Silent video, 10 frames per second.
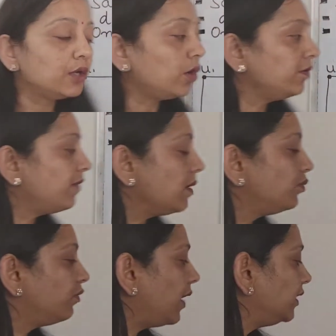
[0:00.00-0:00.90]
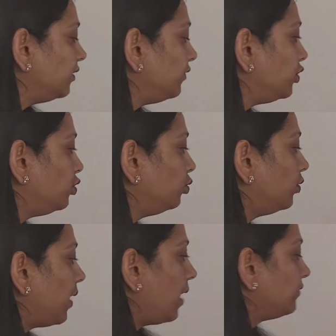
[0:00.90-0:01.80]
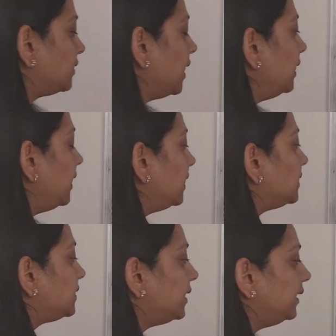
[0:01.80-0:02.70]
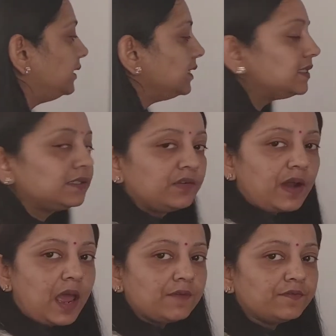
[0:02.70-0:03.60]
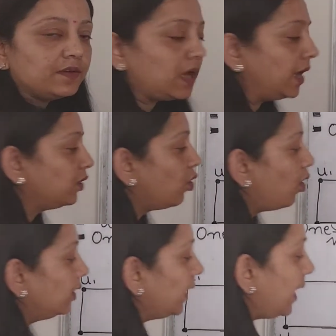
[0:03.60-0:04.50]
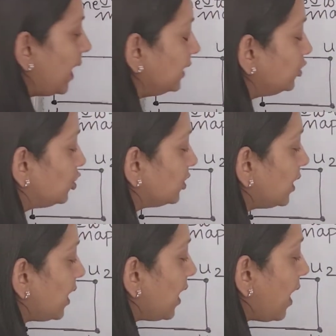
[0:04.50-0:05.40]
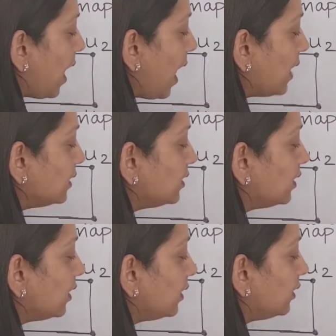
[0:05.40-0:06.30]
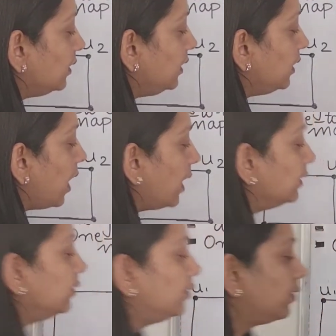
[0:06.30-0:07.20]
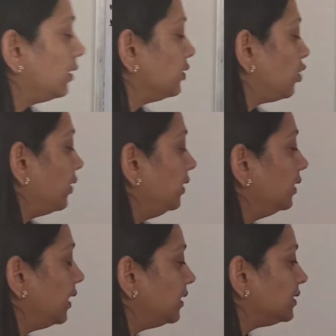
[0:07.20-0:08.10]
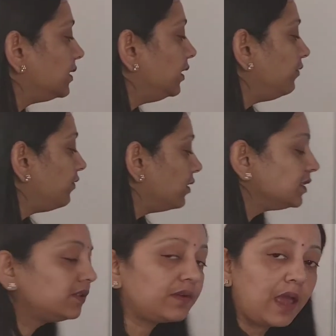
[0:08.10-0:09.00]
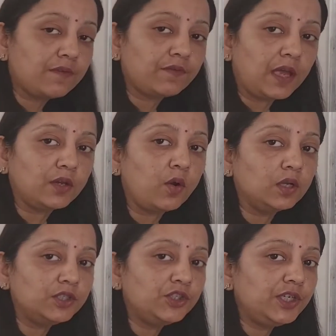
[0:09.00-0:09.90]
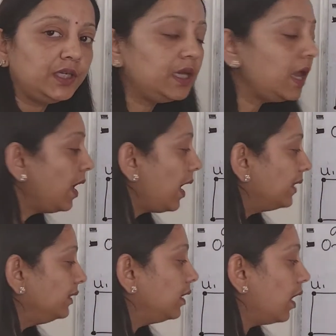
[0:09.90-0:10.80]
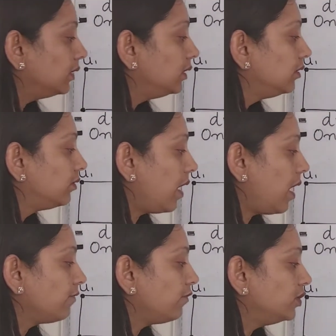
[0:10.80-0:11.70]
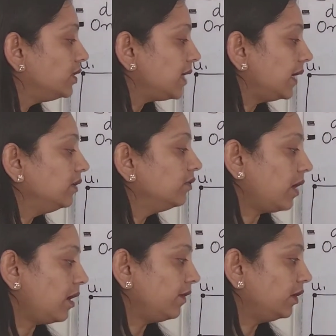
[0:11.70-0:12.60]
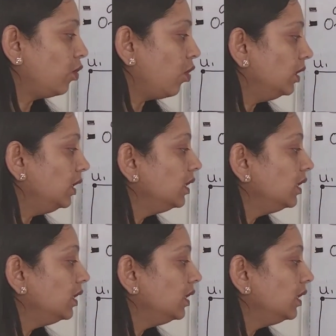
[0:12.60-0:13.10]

Now if I am provided with two graphs, let us say this graph I call H and the other let us say the first graph I call G and the other graph or the second graph I call